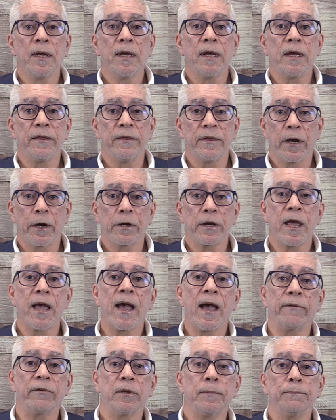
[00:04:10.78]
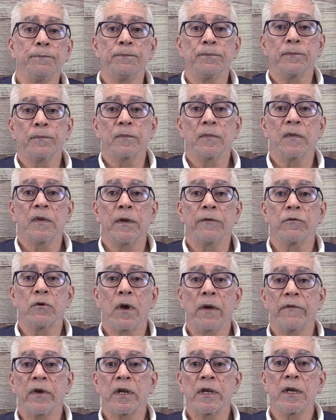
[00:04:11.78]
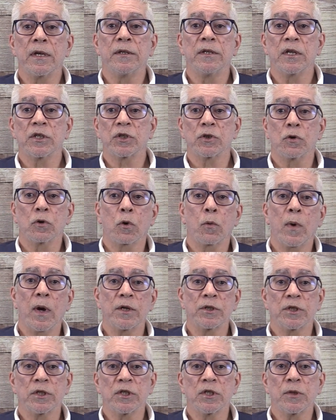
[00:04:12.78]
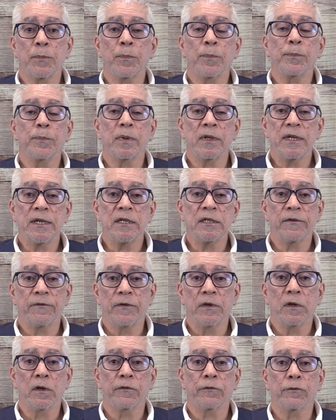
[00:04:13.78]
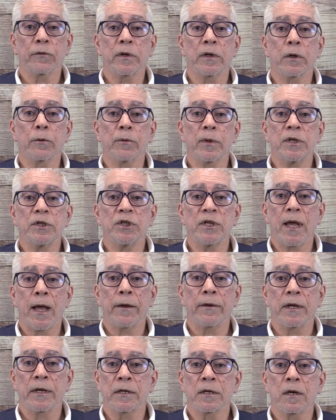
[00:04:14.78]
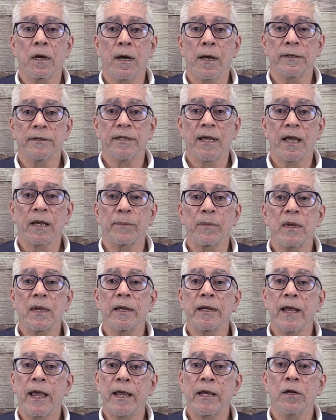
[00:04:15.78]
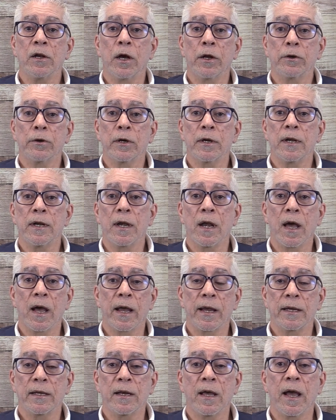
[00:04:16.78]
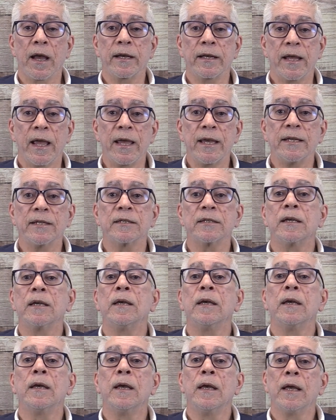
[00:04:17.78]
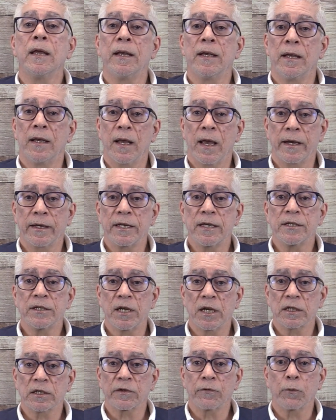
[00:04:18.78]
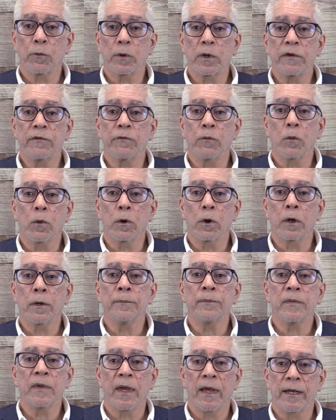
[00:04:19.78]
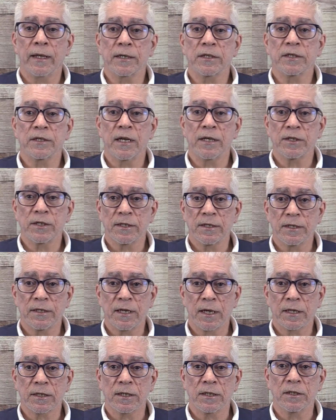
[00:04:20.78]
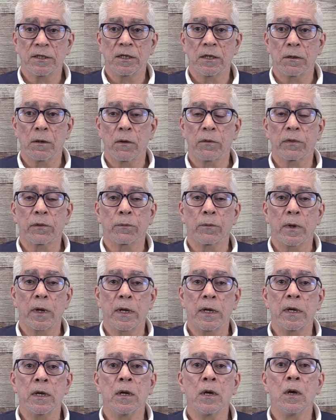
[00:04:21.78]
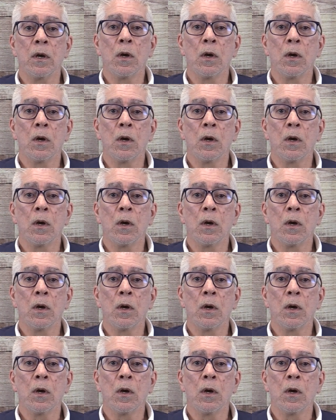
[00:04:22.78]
And there you have it. If you have any additional questions, please feel free to reach out and contact me at 800-998-9644 at extension 603